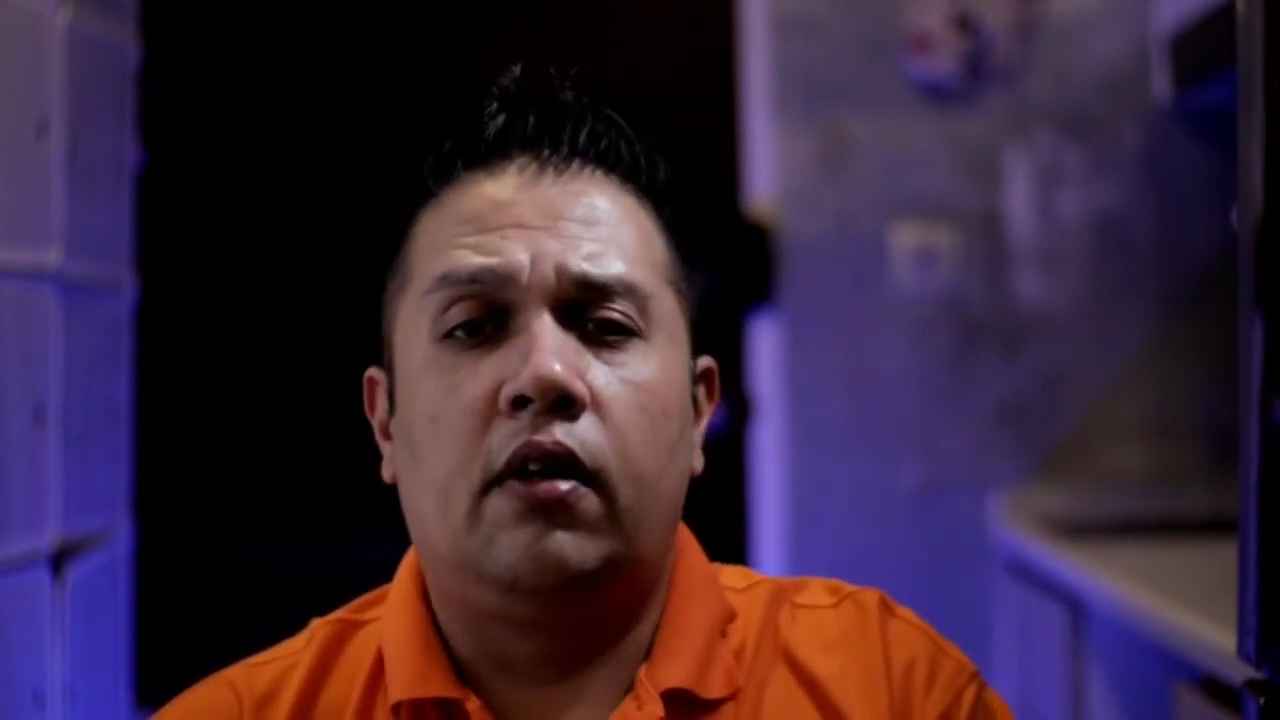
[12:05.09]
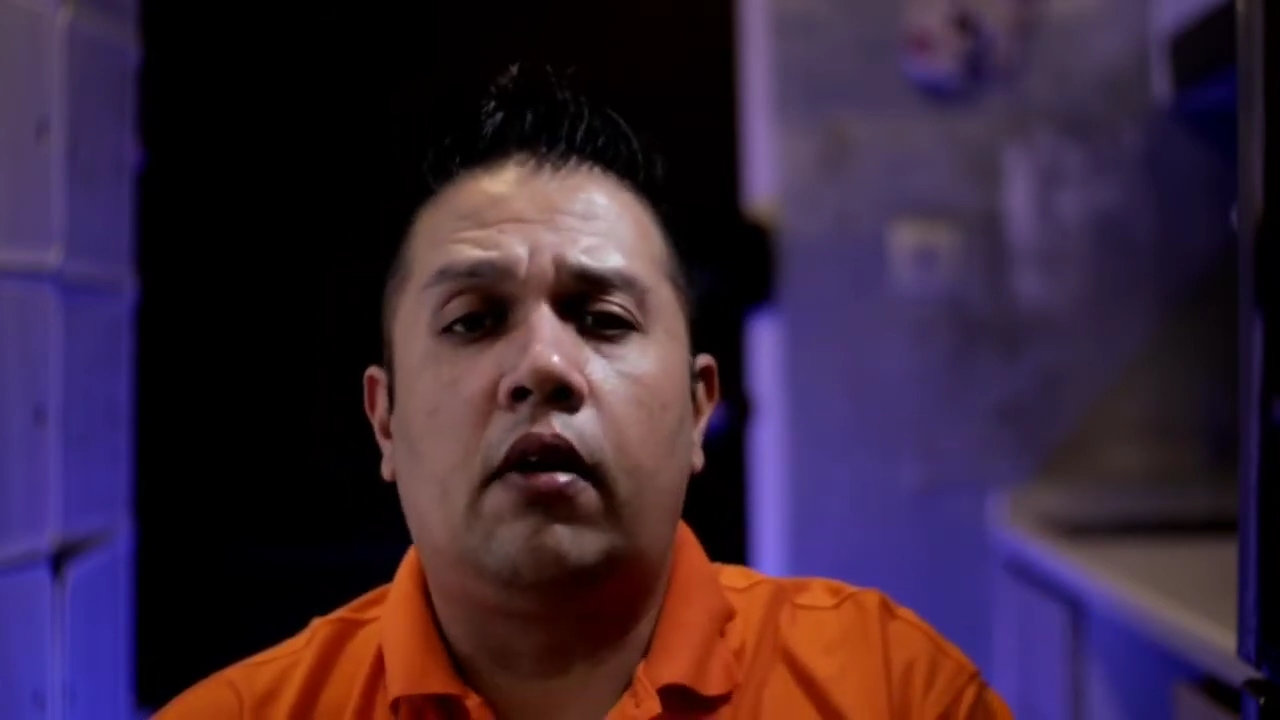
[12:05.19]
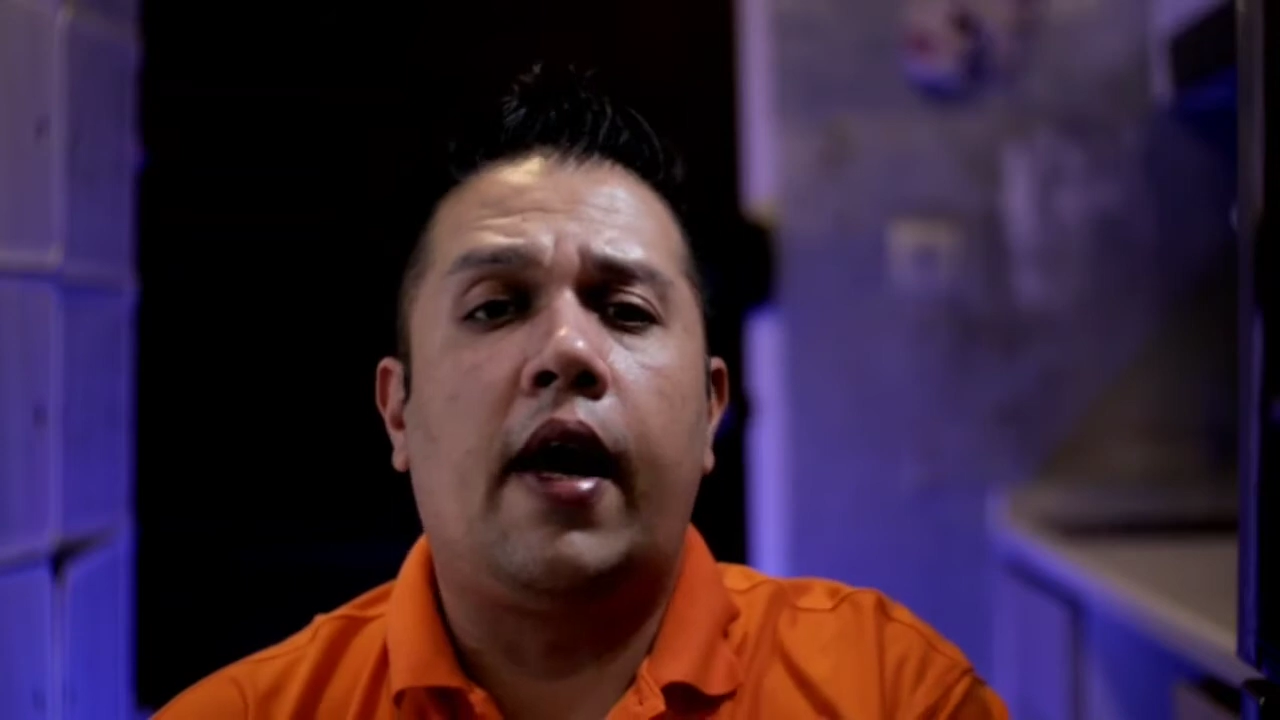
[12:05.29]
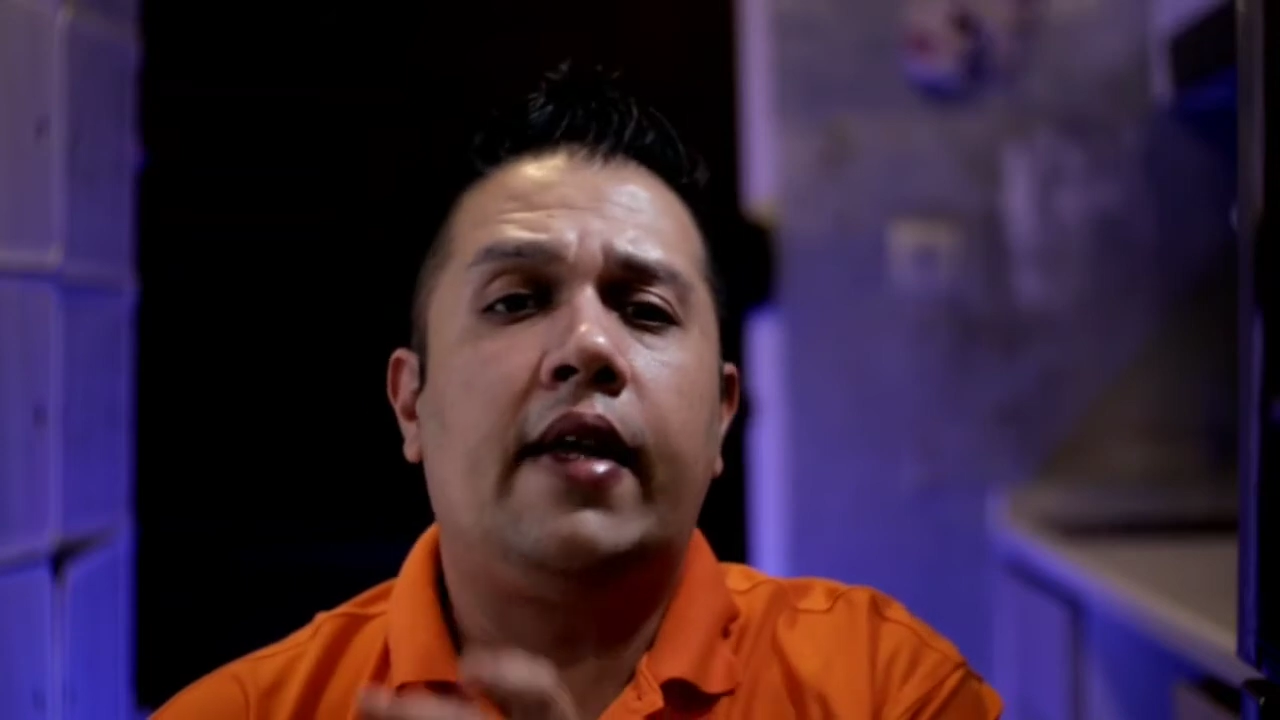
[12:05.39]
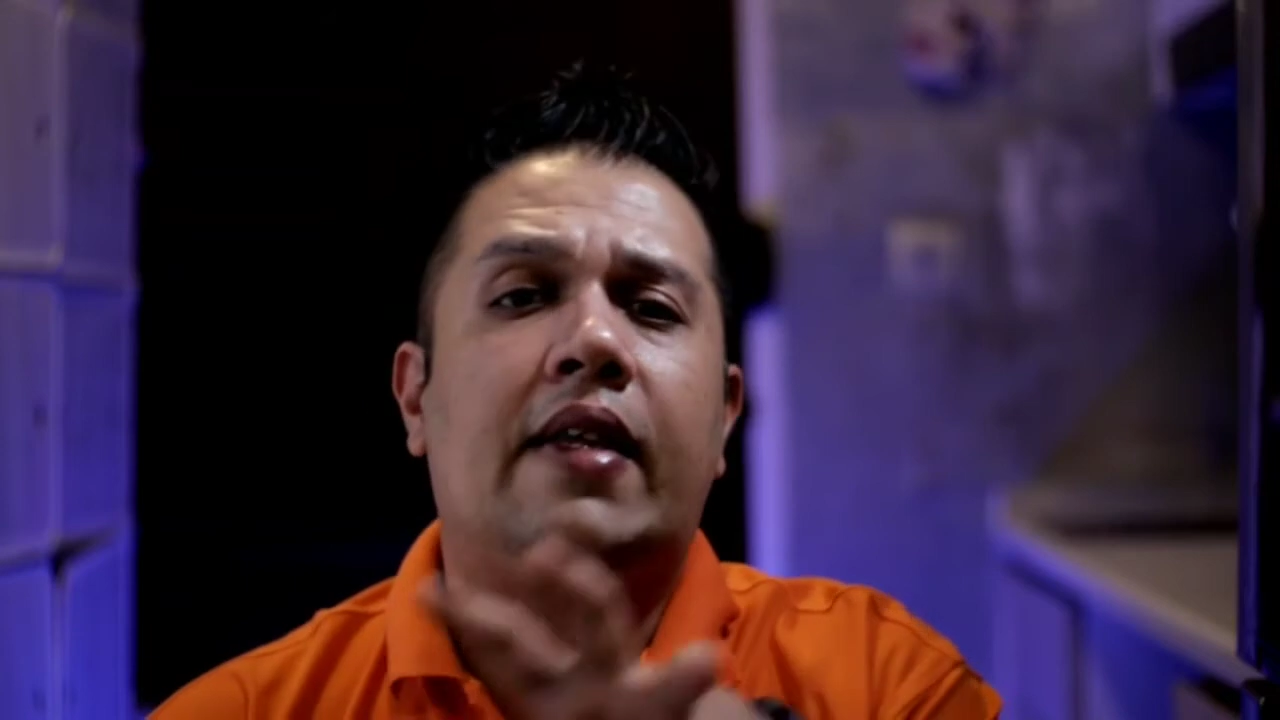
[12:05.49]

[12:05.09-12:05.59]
okay?